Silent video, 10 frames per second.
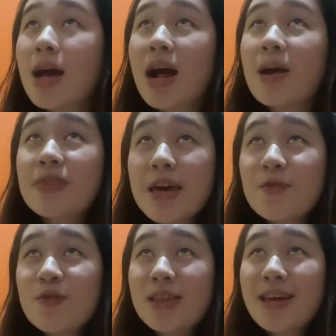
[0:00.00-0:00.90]
I'm
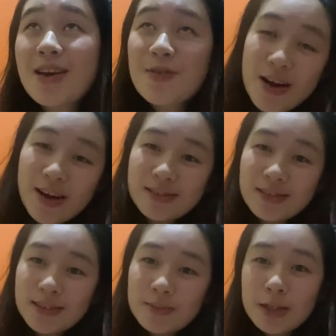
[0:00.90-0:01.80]
thankful that I found
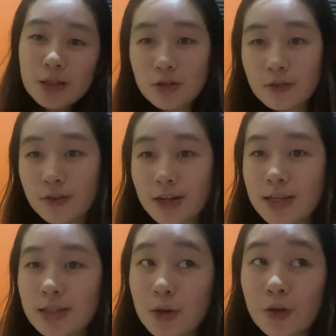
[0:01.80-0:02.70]
my true
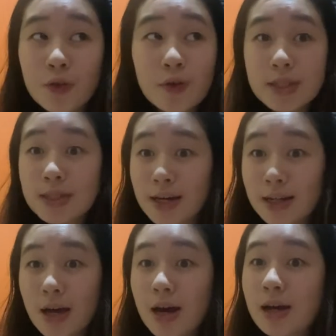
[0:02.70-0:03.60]
friends, although it's not a
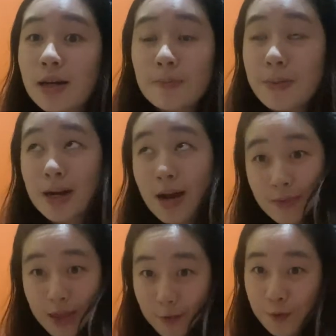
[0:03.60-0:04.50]
lot, but I'm
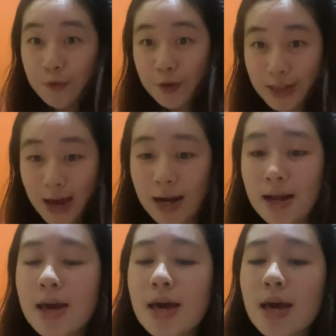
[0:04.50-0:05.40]
thankful for that
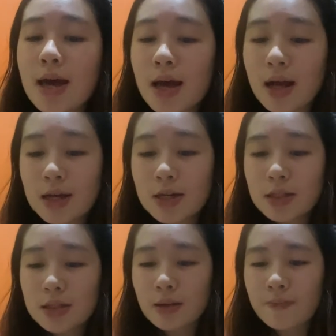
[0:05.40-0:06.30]

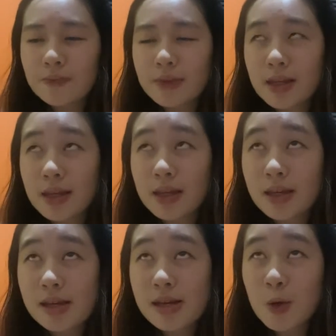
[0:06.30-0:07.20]
because
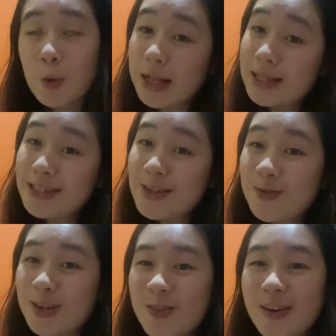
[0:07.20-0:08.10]
quality
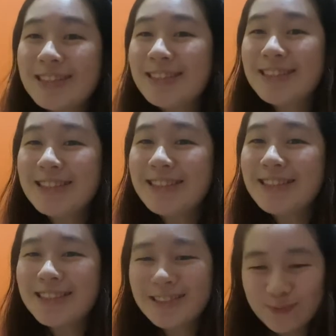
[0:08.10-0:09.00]
over
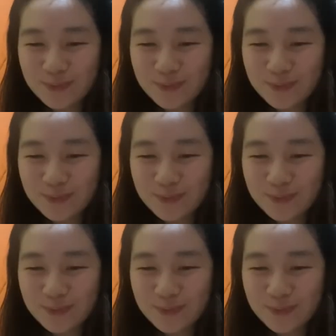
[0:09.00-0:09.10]
quantity.